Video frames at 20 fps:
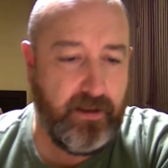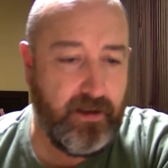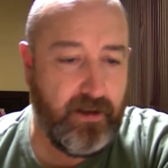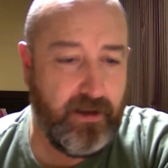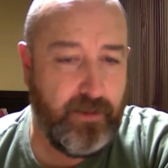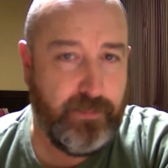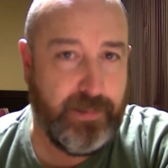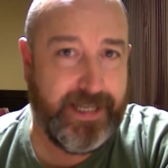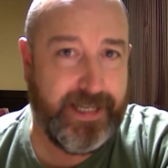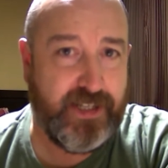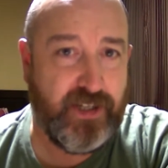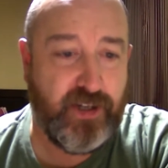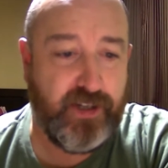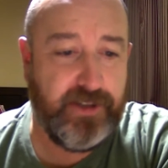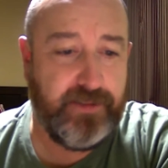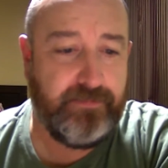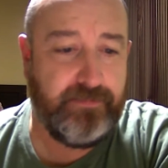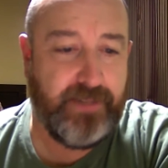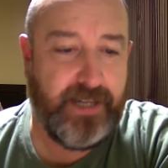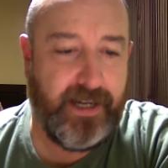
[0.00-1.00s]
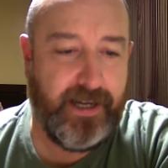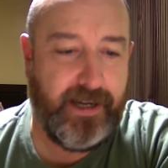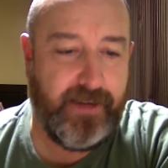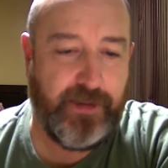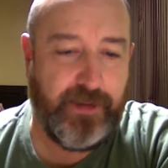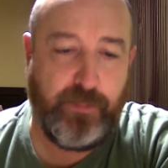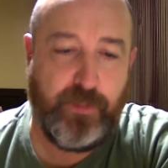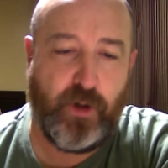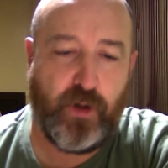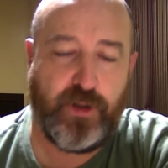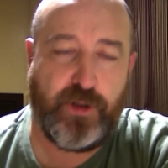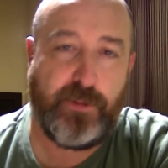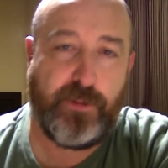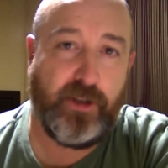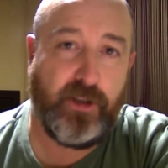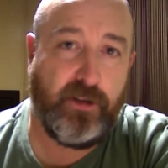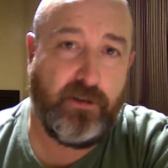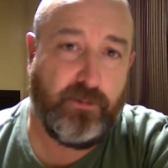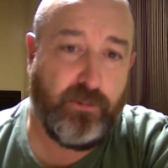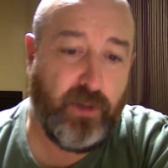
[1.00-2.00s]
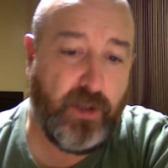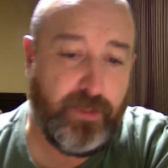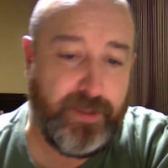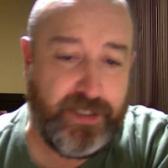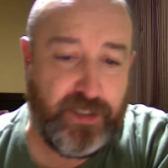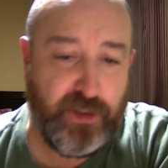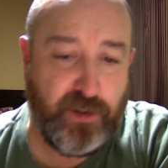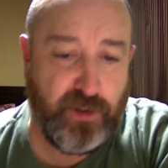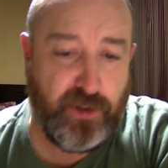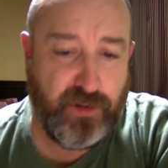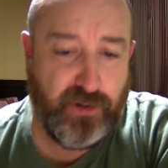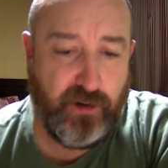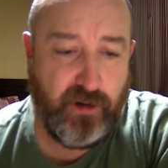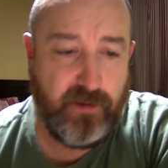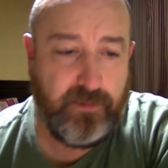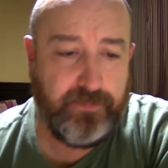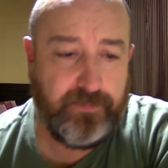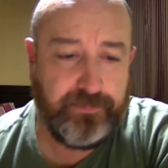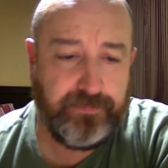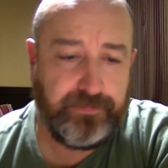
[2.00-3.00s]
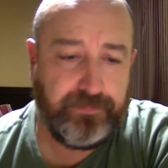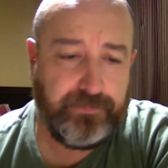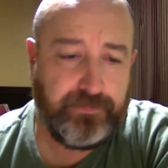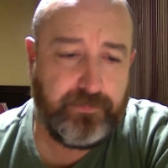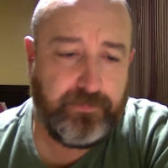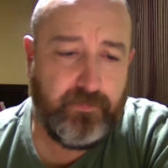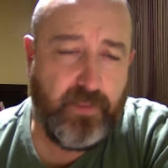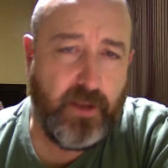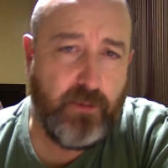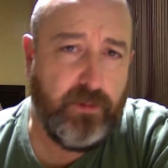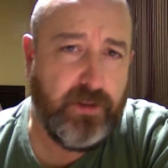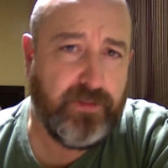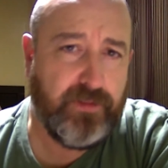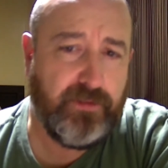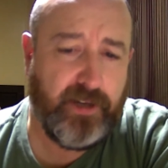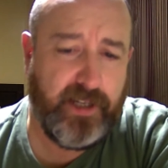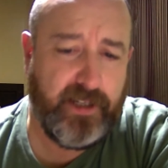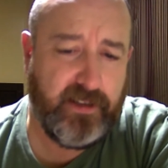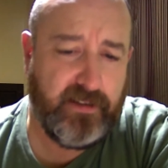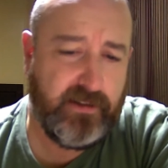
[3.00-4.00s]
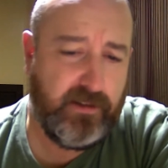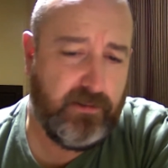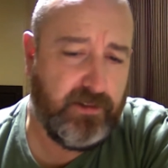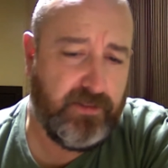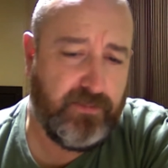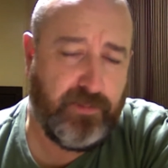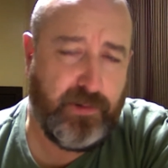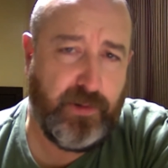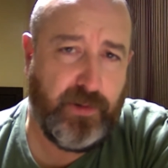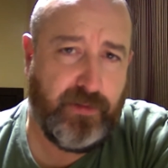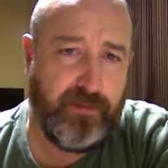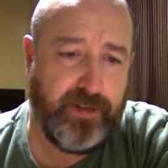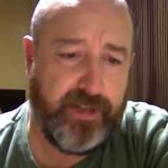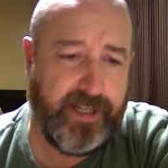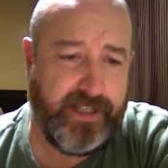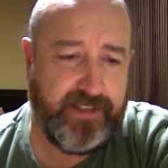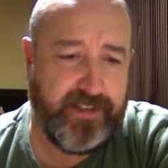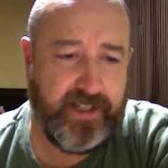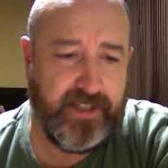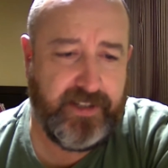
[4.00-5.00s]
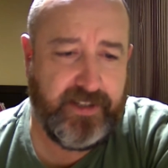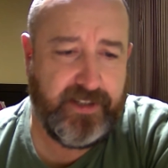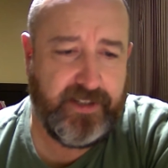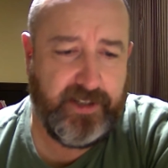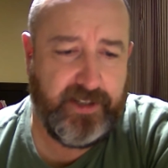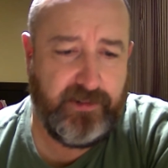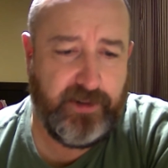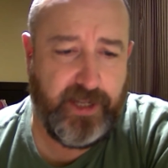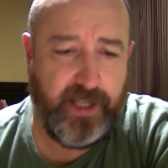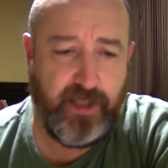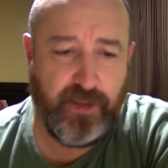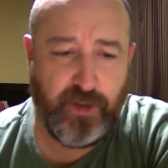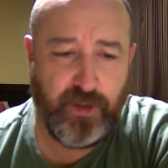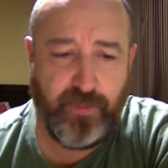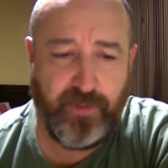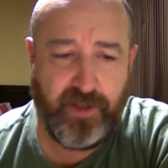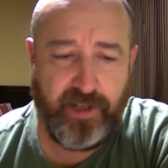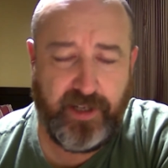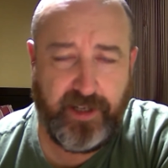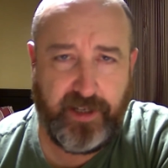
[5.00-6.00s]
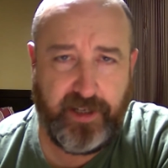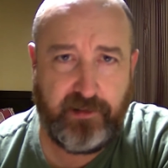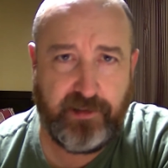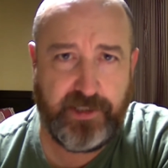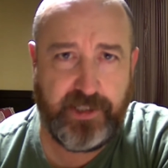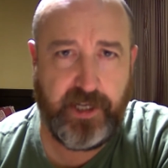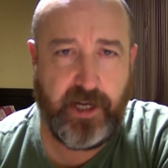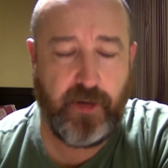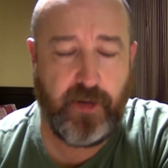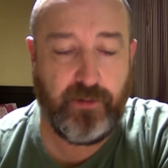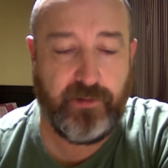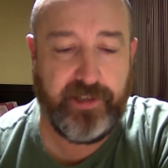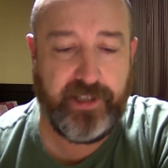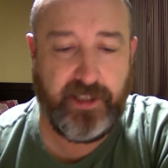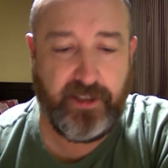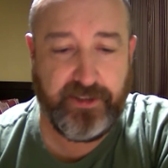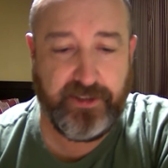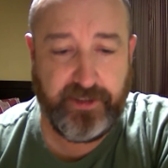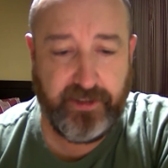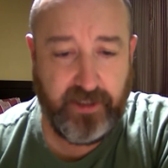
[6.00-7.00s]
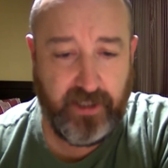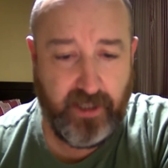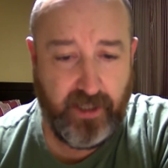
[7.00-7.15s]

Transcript: Prediction, I think Portugal will be too strong with Bruno Fernandes and Ronaldo playing, Cristiano Ronaldo.